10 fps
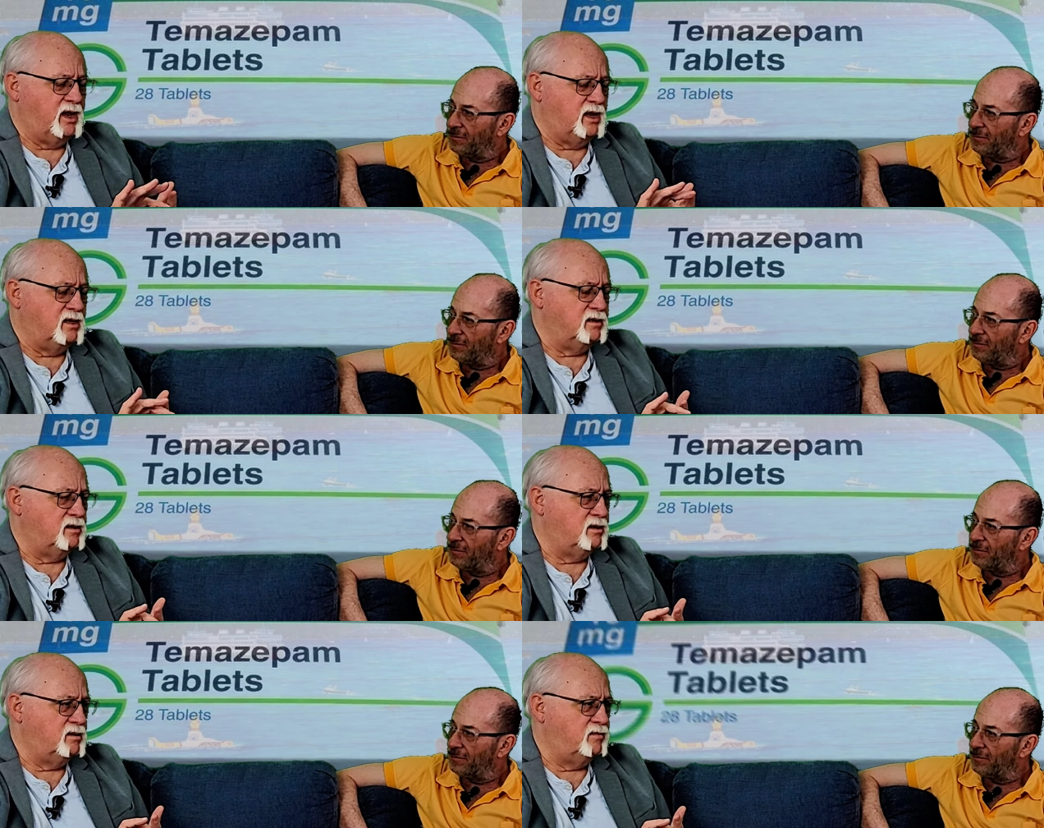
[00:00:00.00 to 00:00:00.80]

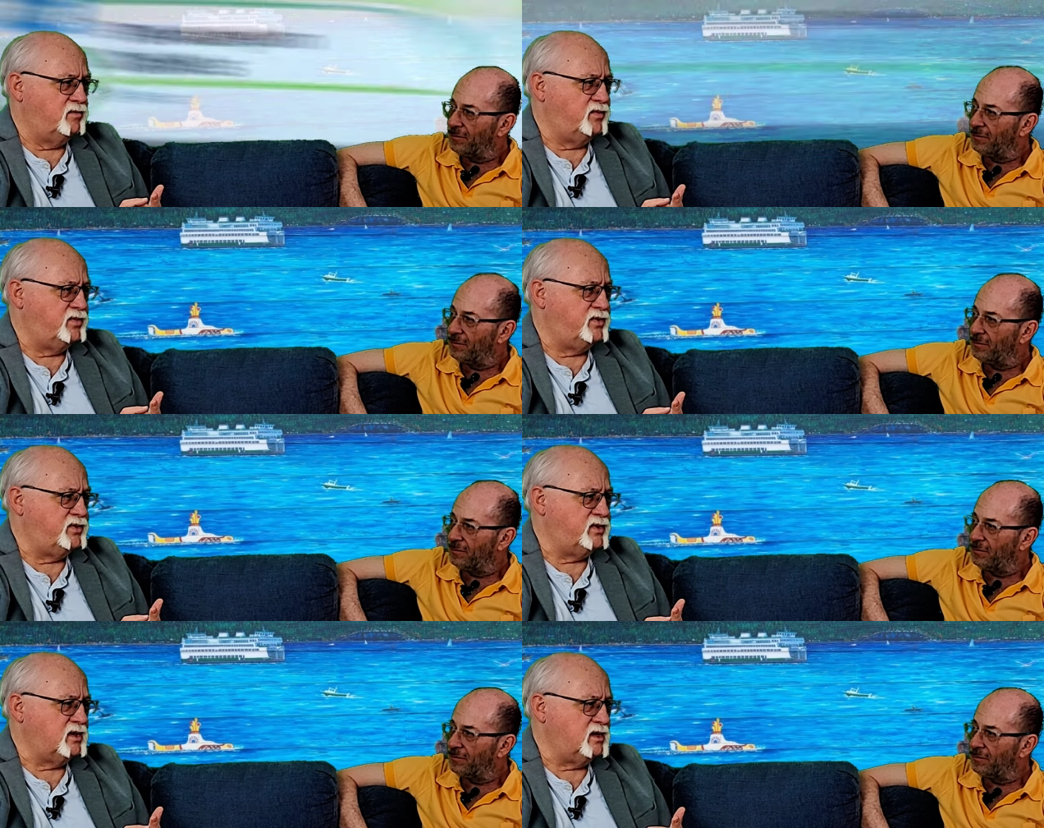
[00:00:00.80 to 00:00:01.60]
Speaker 1: And
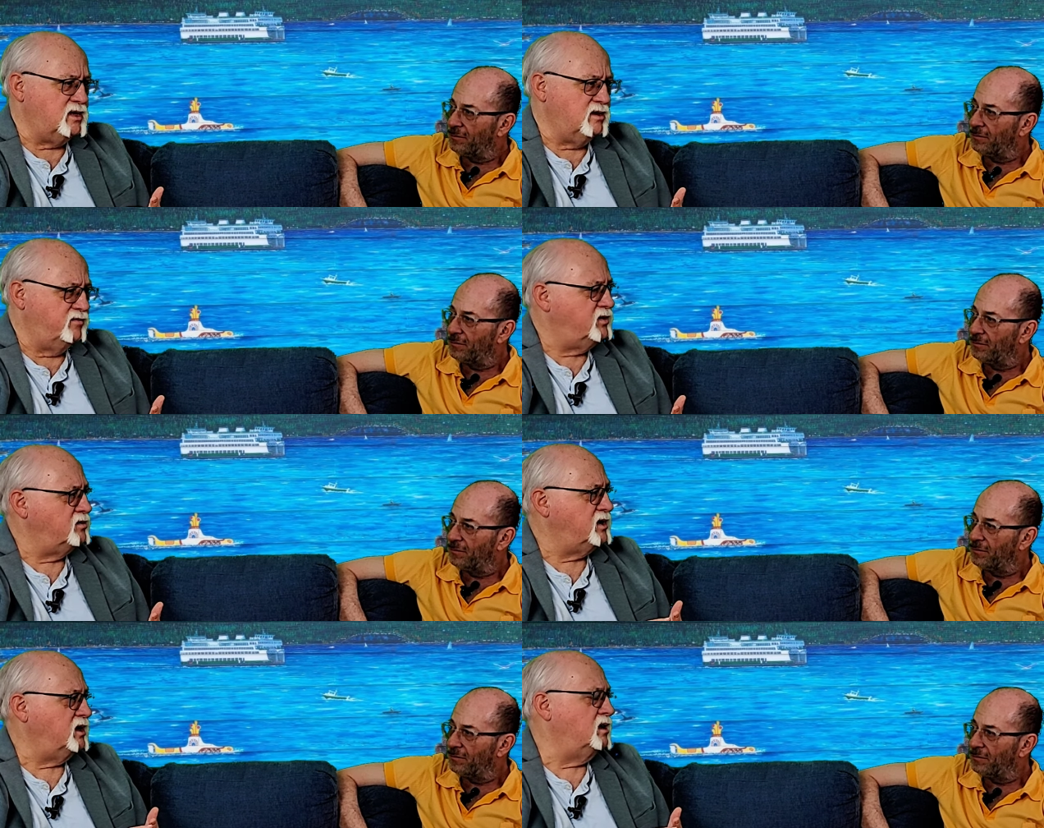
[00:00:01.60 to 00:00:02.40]
if
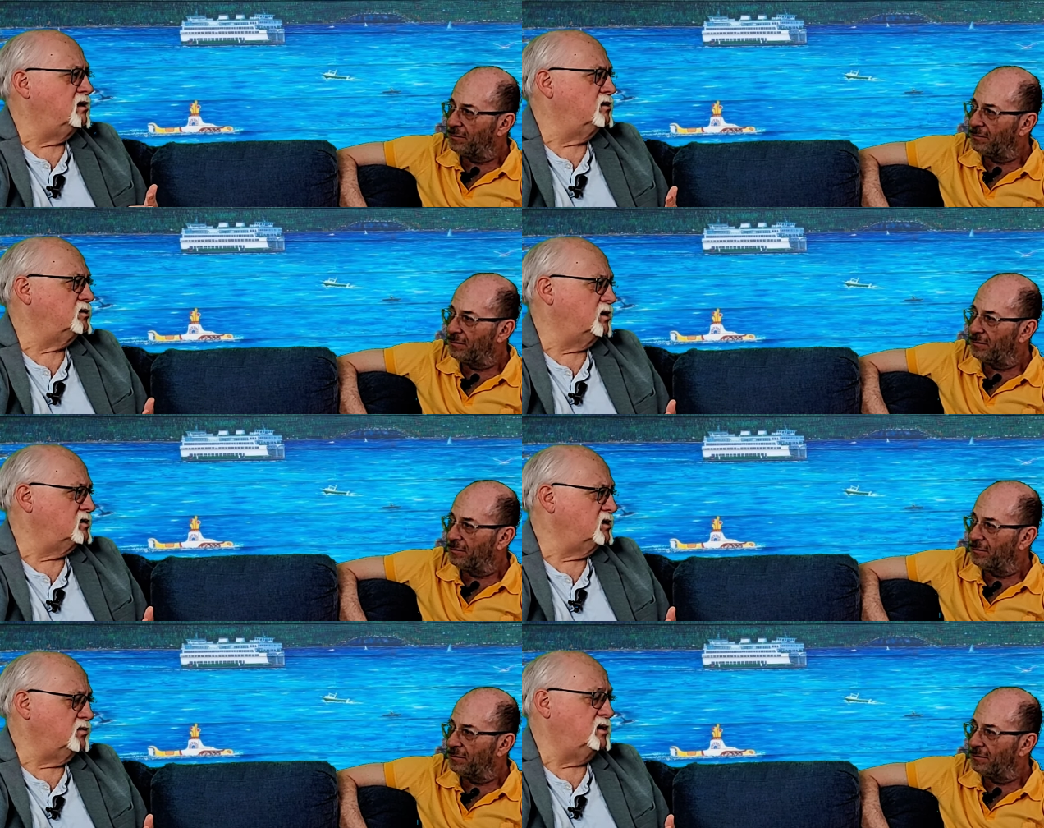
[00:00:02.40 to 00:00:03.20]
you're taking
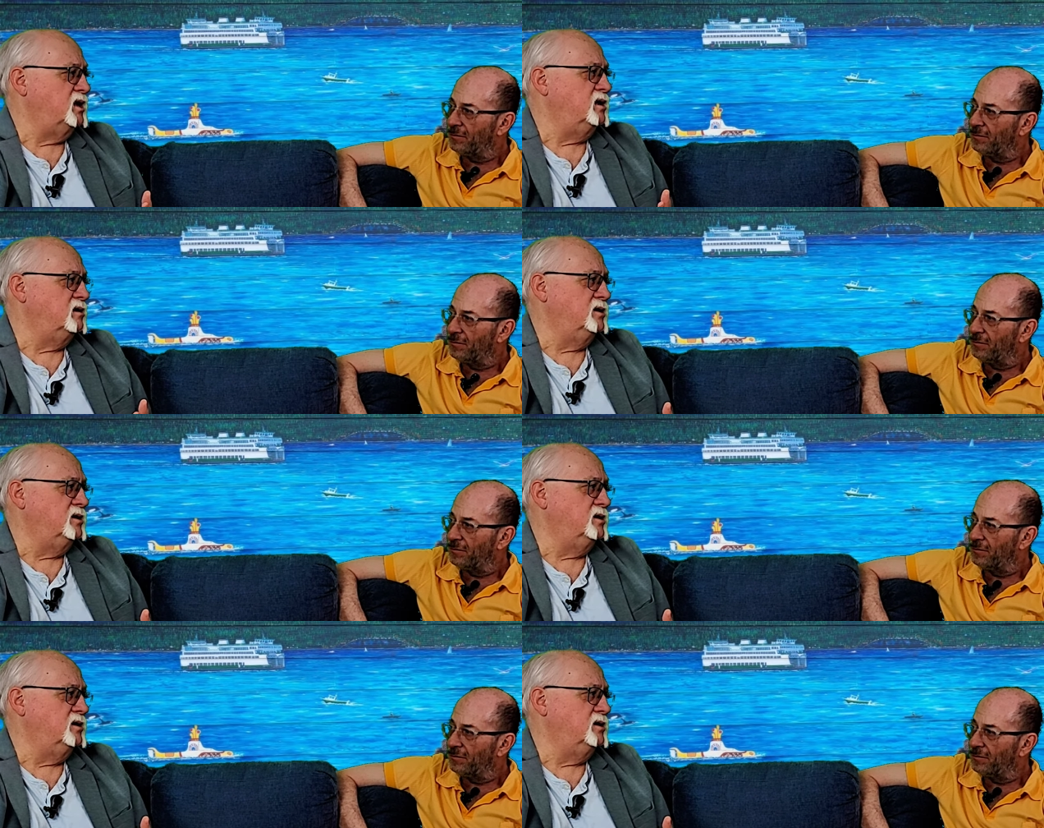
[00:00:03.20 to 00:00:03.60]
naltrexone with any